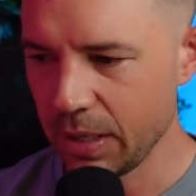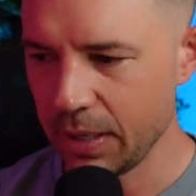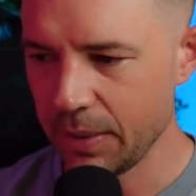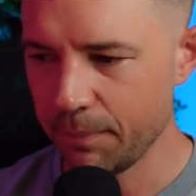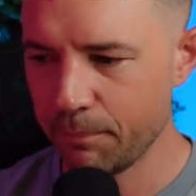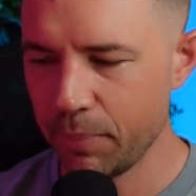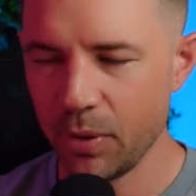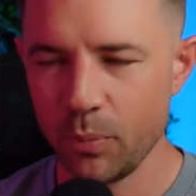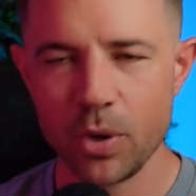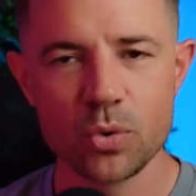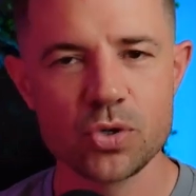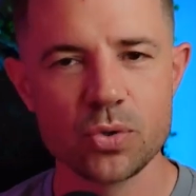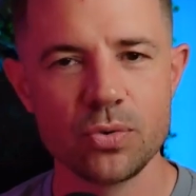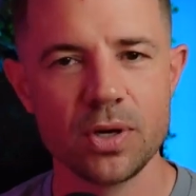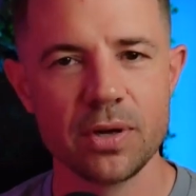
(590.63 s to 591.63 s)
but we
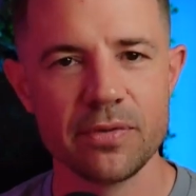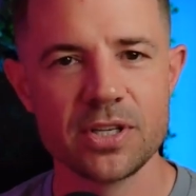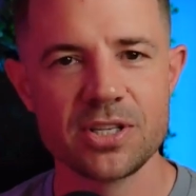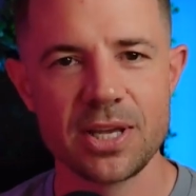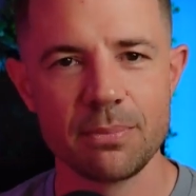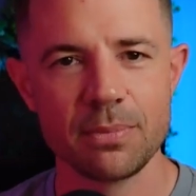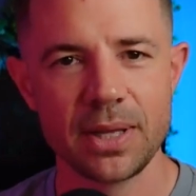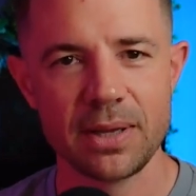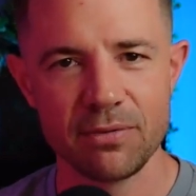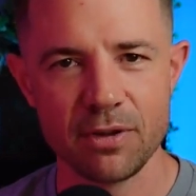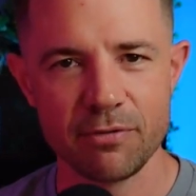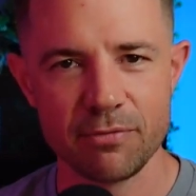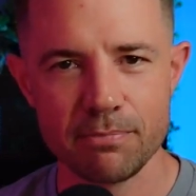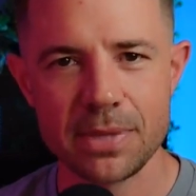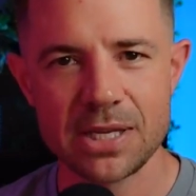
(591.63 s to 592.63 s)
also don't have the same level
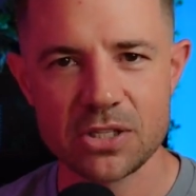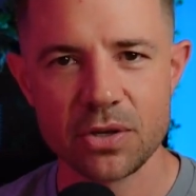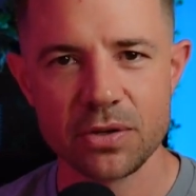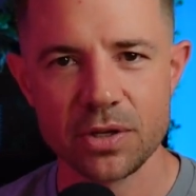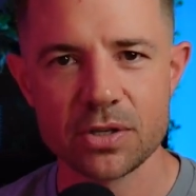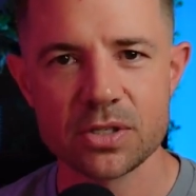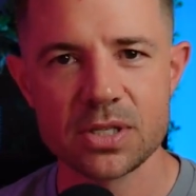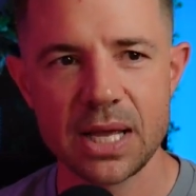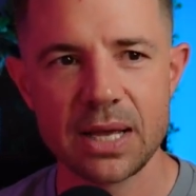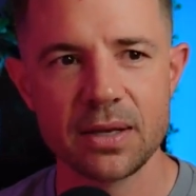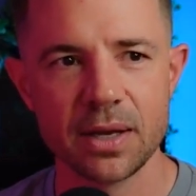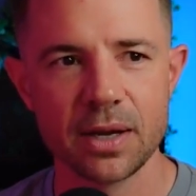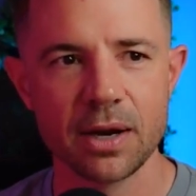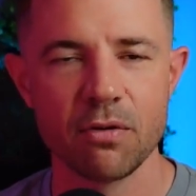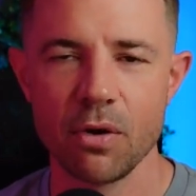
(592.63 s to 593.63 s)
of
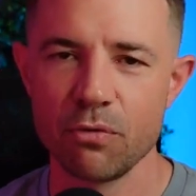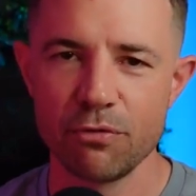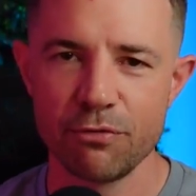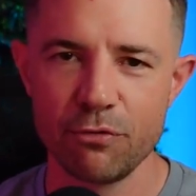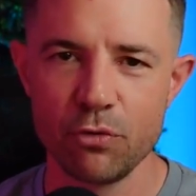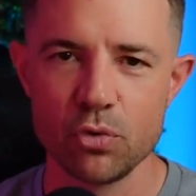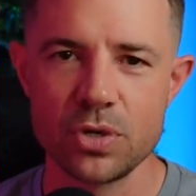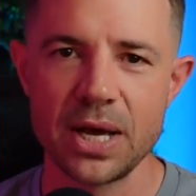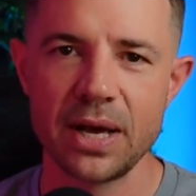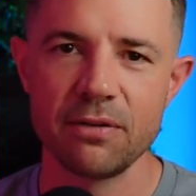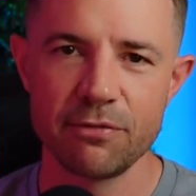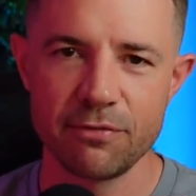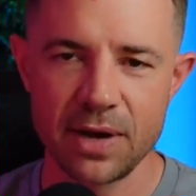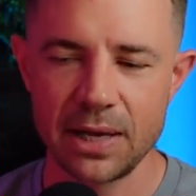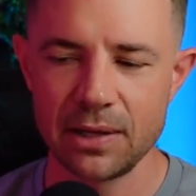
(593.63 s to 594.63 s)
misunderstanding around food and
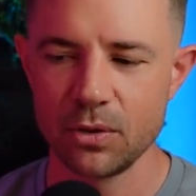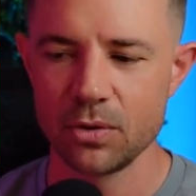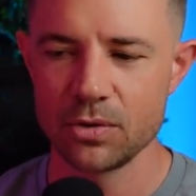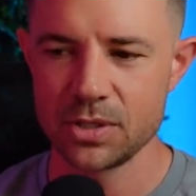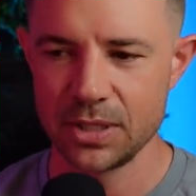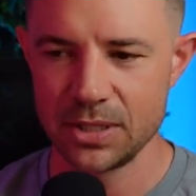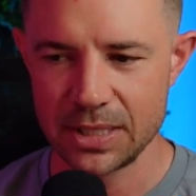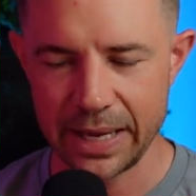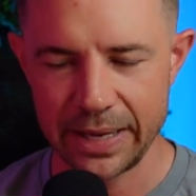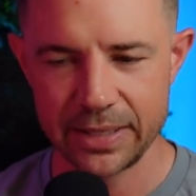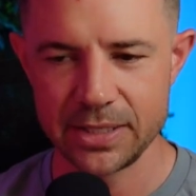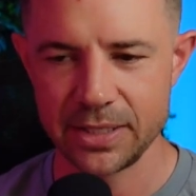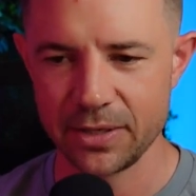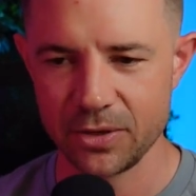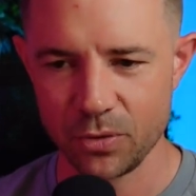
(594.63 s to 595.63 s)
fat loss and
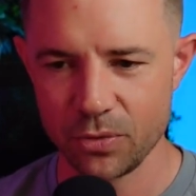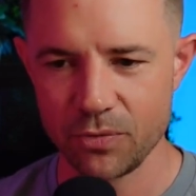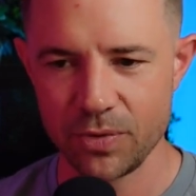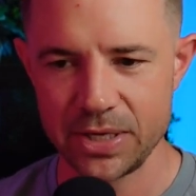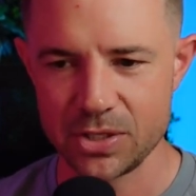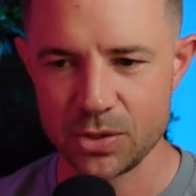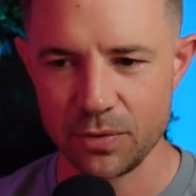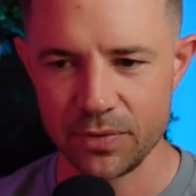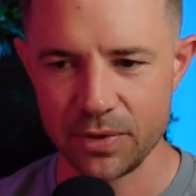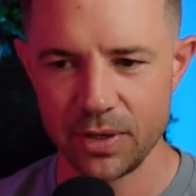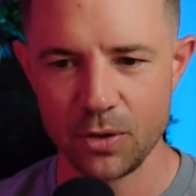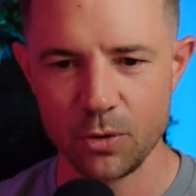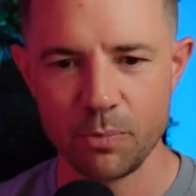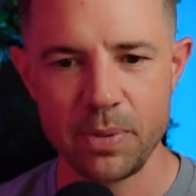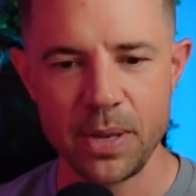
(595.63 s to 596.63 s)
dieting and all the rest of it.
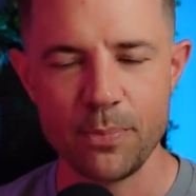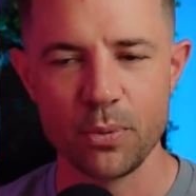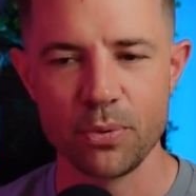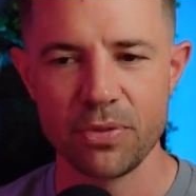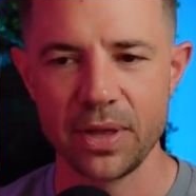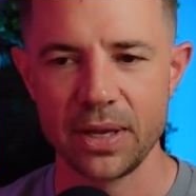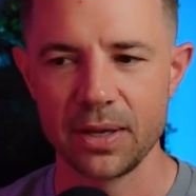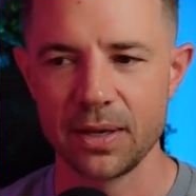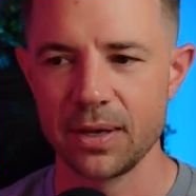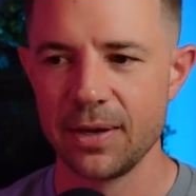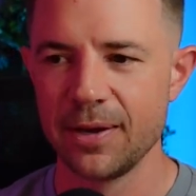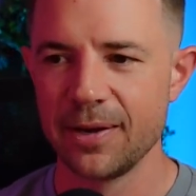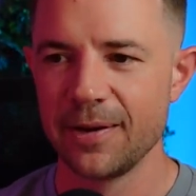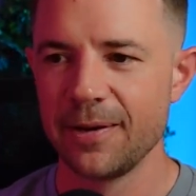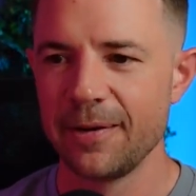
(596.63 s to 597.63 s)
People think
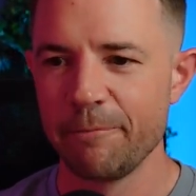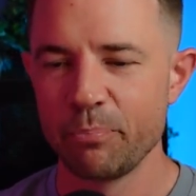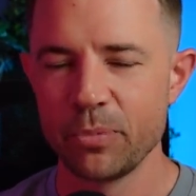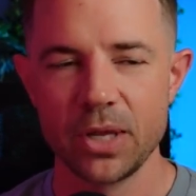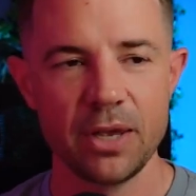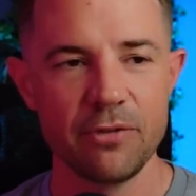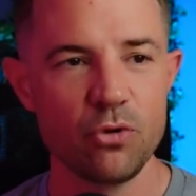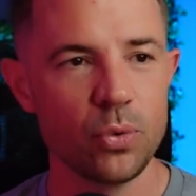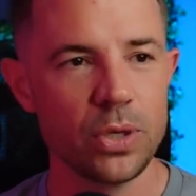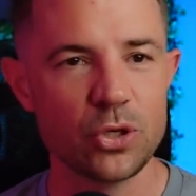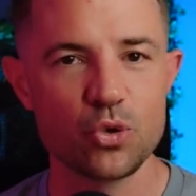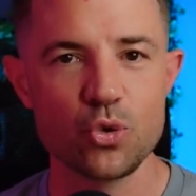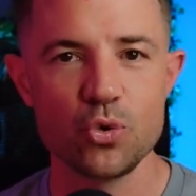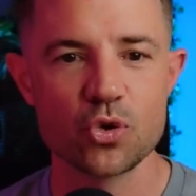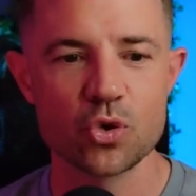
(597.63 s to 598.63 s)
if you eat
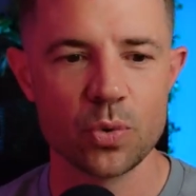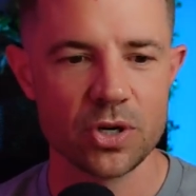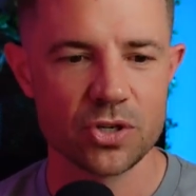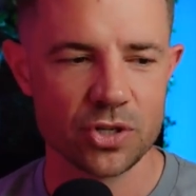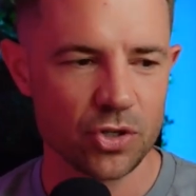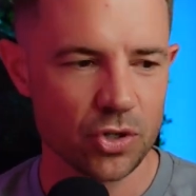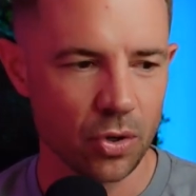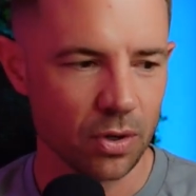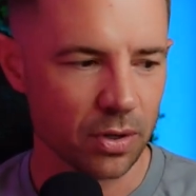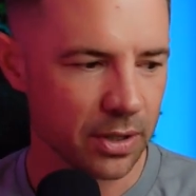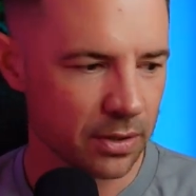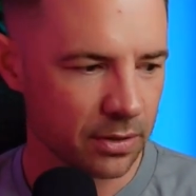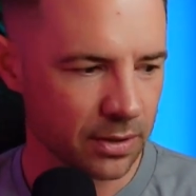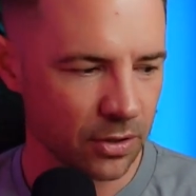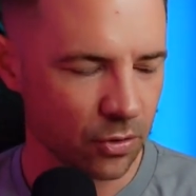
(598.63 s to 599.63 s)
2 squares of chocolate,
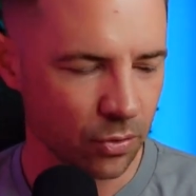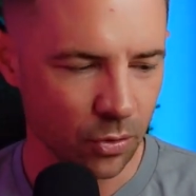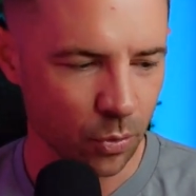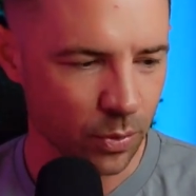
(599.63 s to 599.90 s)
I don't know what